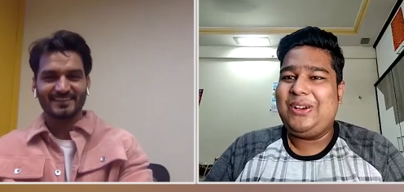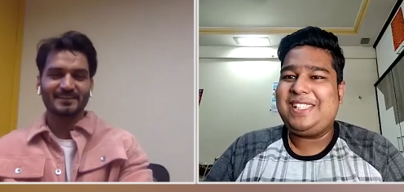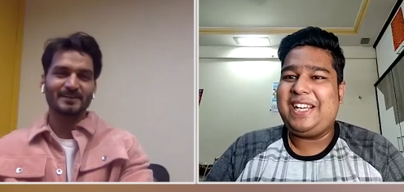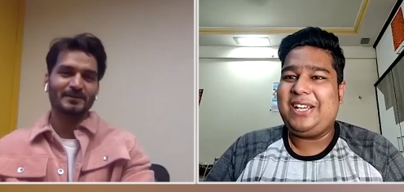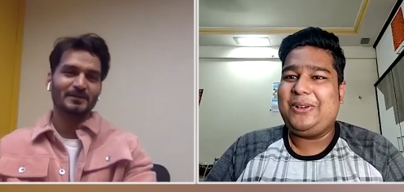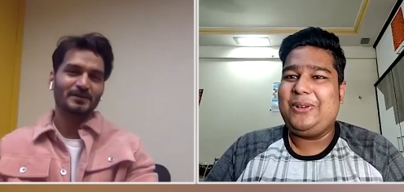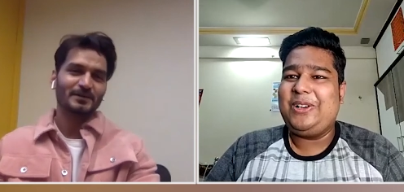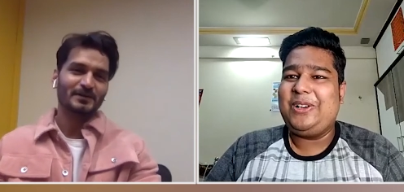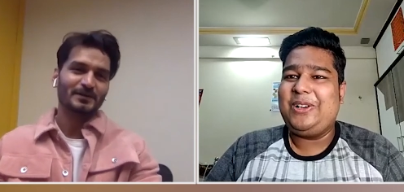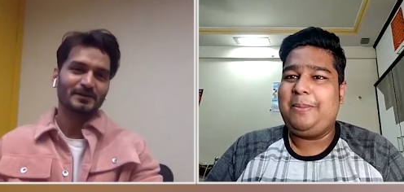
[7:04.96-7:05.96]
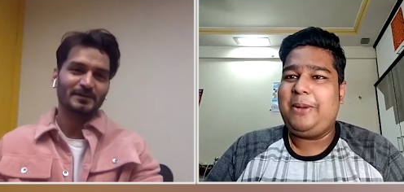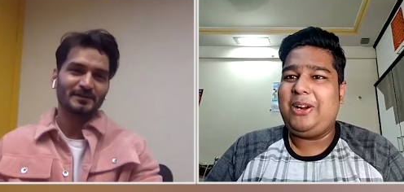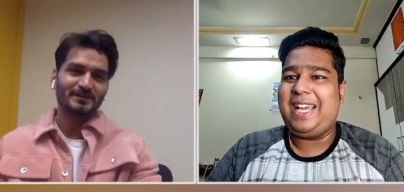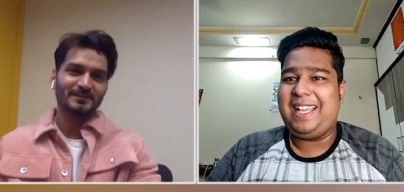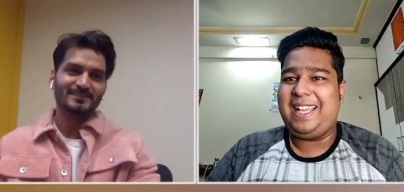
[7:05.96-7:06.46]
Speaker 1: songs that are going to come
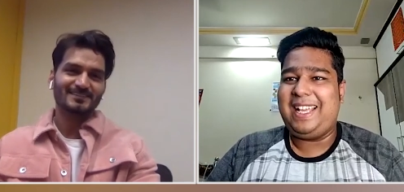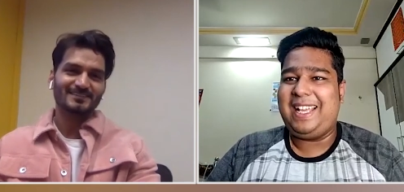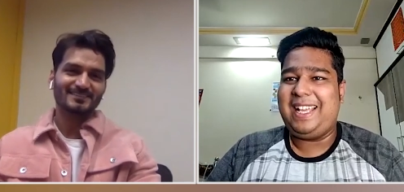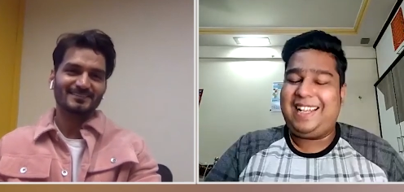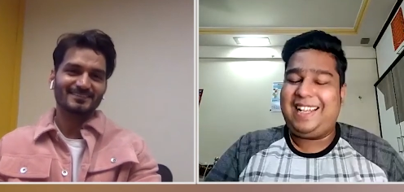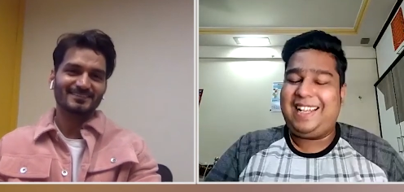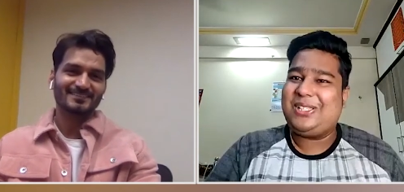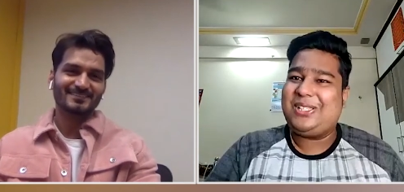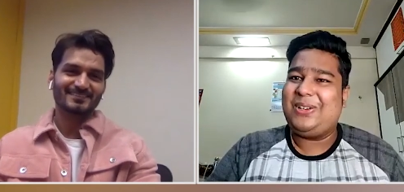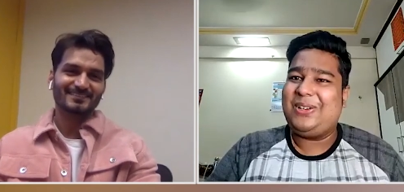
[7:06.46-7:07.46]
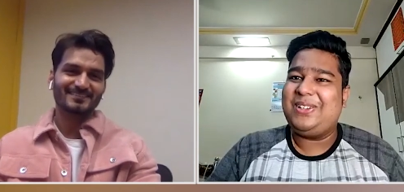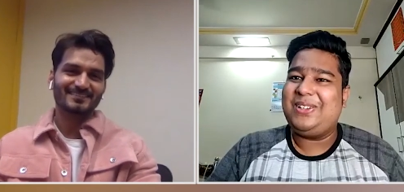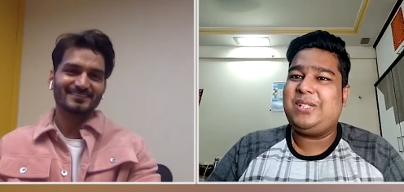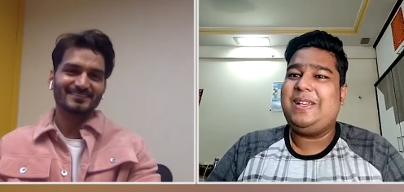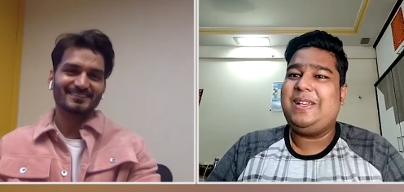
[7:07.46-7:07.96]
out, I think, in Summary as well, and
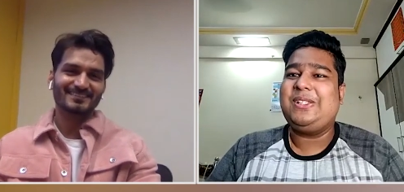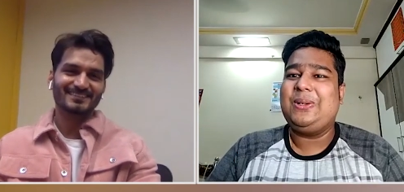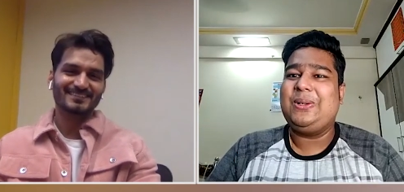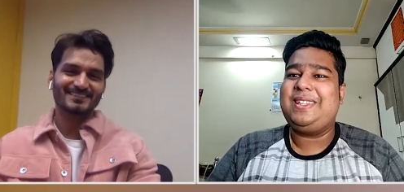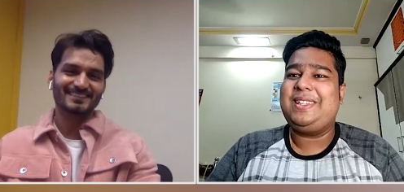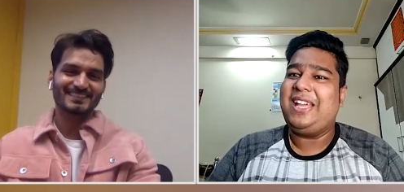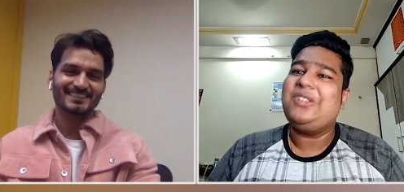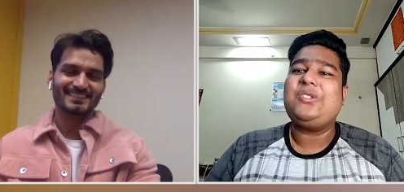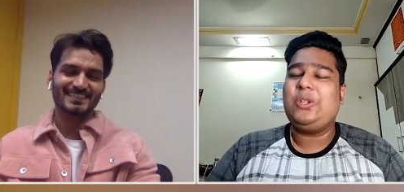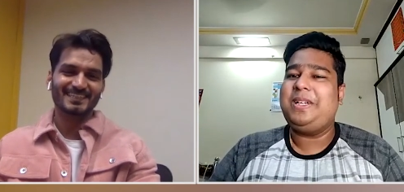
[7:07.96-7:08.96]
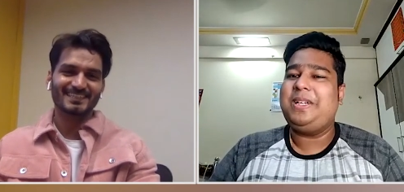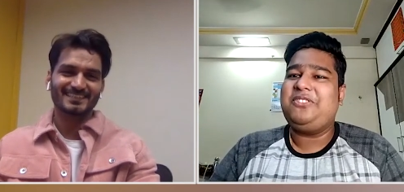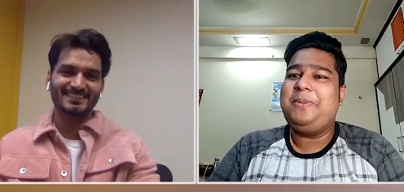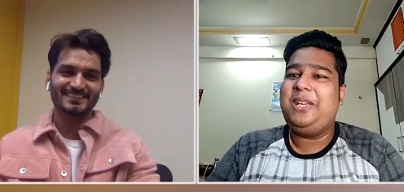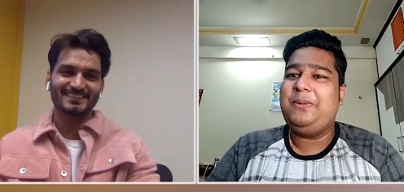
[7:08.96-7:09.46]
other songs as well. So thank you so
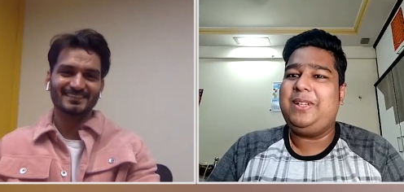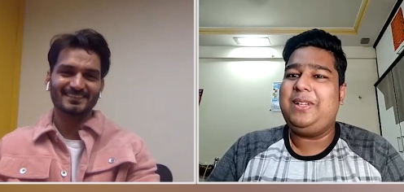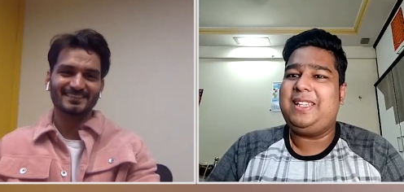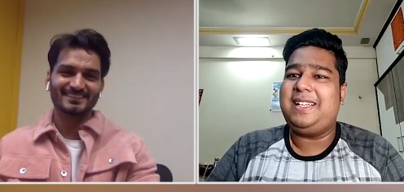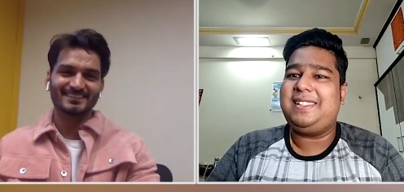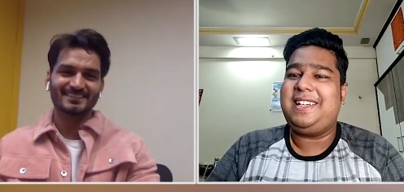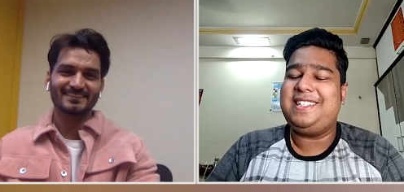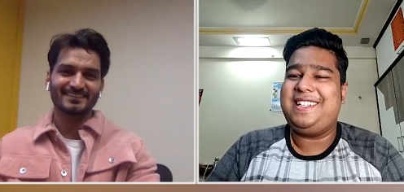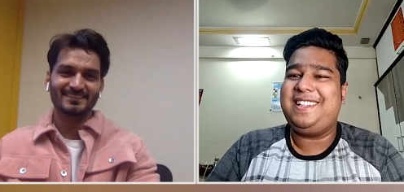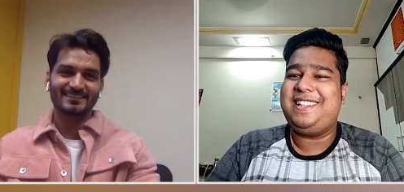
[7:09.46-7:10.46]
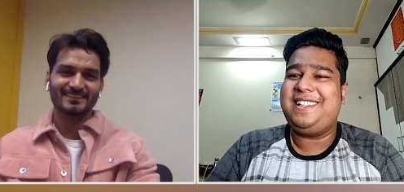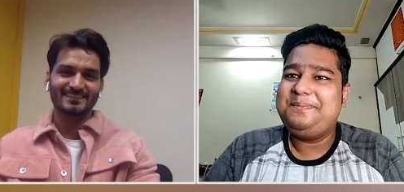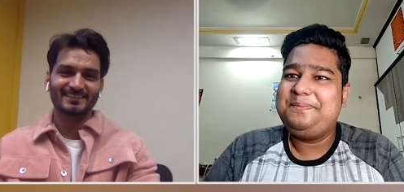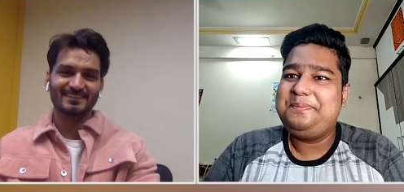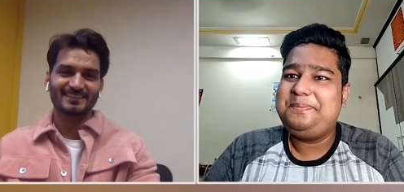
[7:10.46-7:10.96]
much for being with us,
Speaker 2: Gajendra.
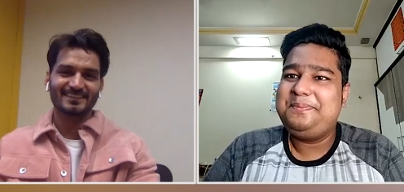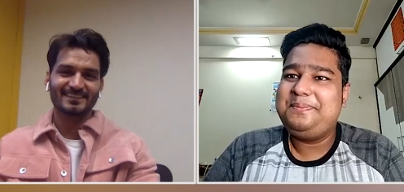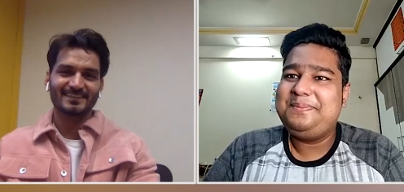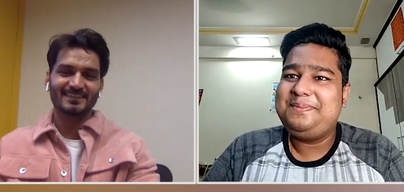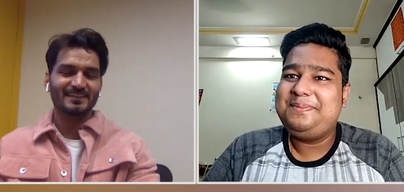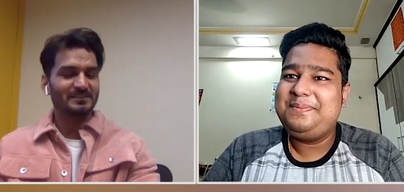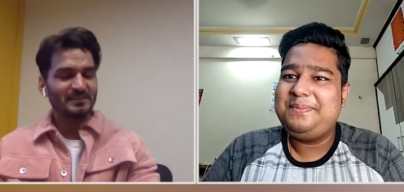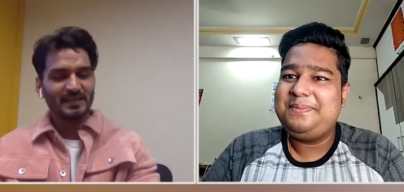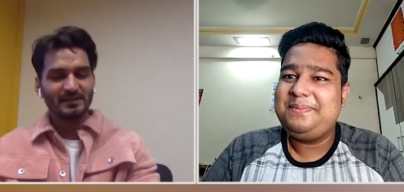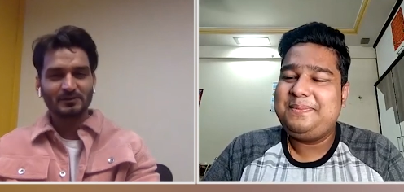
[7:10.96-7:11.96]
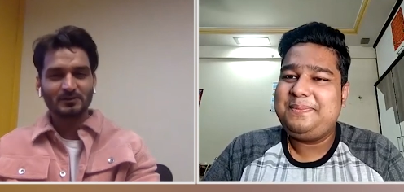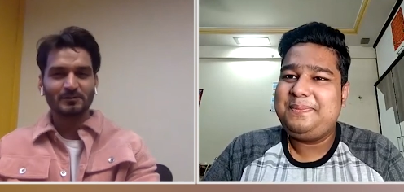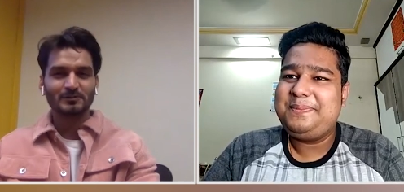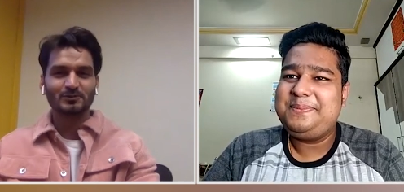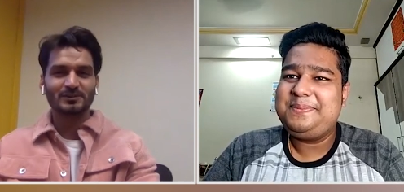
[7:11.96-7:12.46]
Thank you so much,
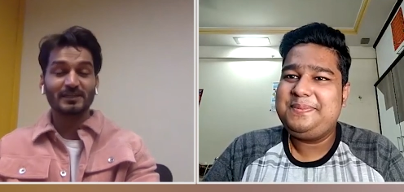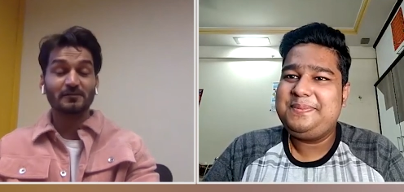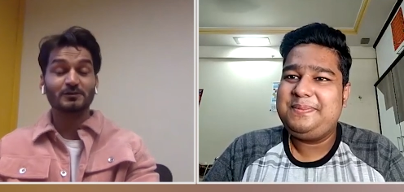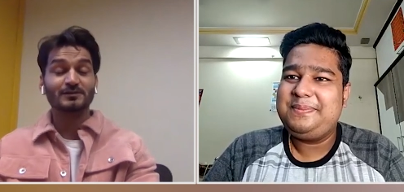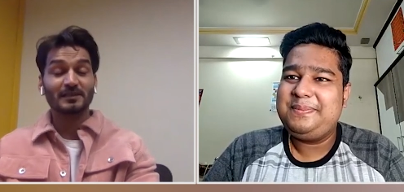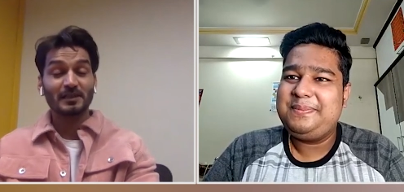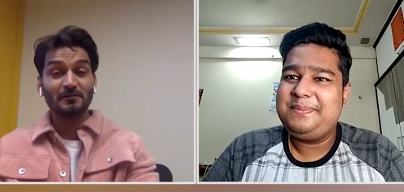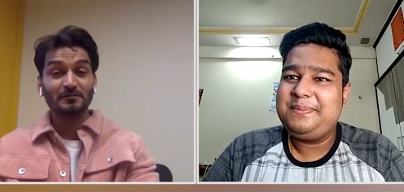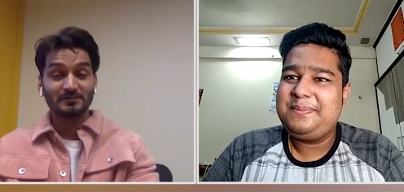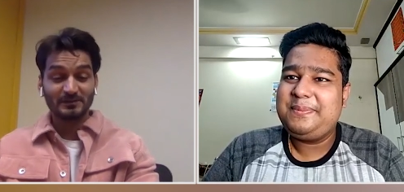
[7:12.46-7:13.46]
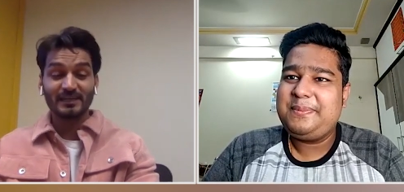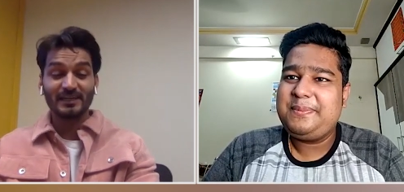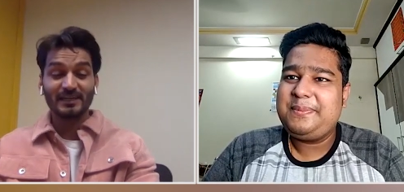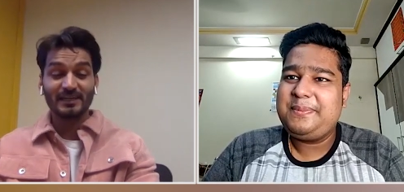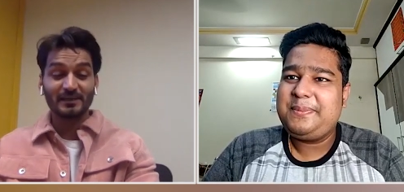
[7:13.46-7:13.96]
Murtada. It was love,
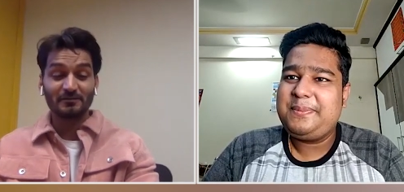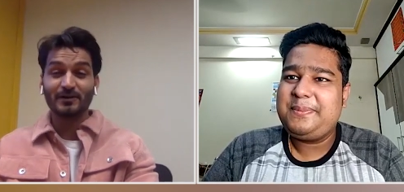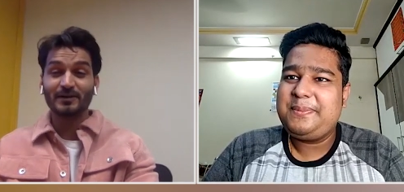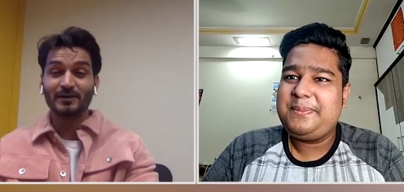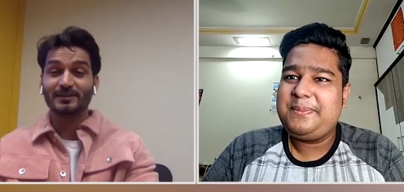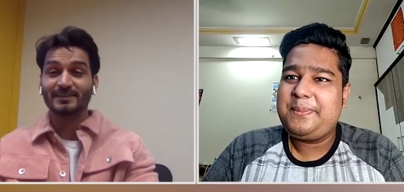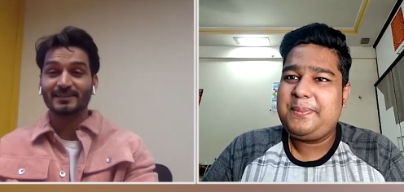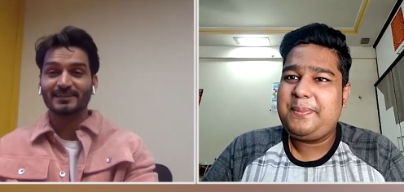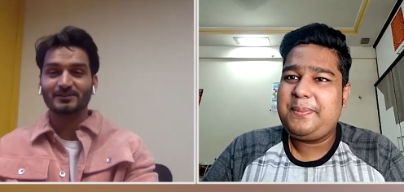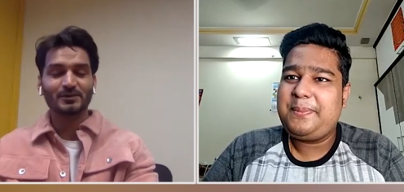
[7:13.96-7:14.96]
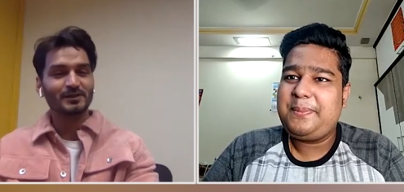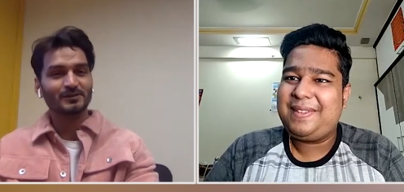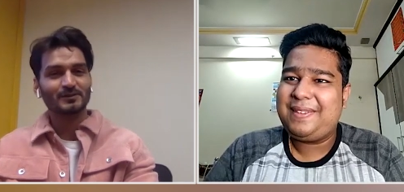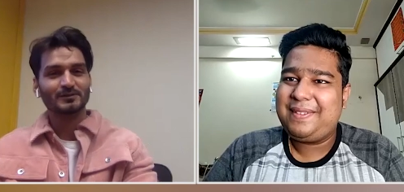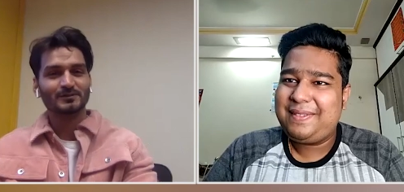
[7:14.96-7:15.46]
really fun uh, talking to
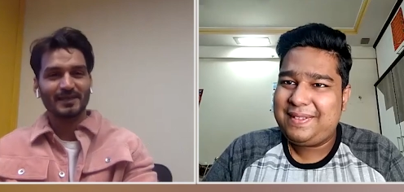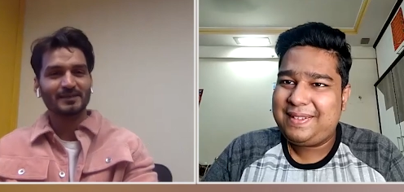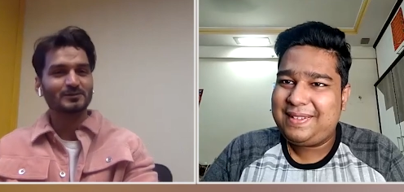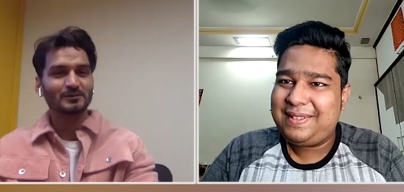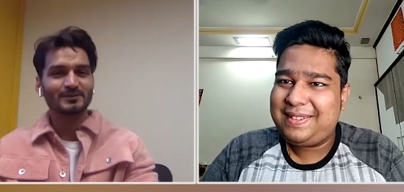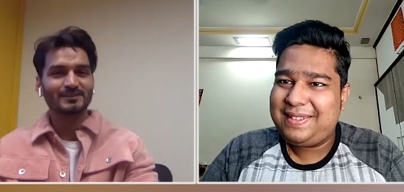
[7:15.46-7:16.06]
you. Thank you so much.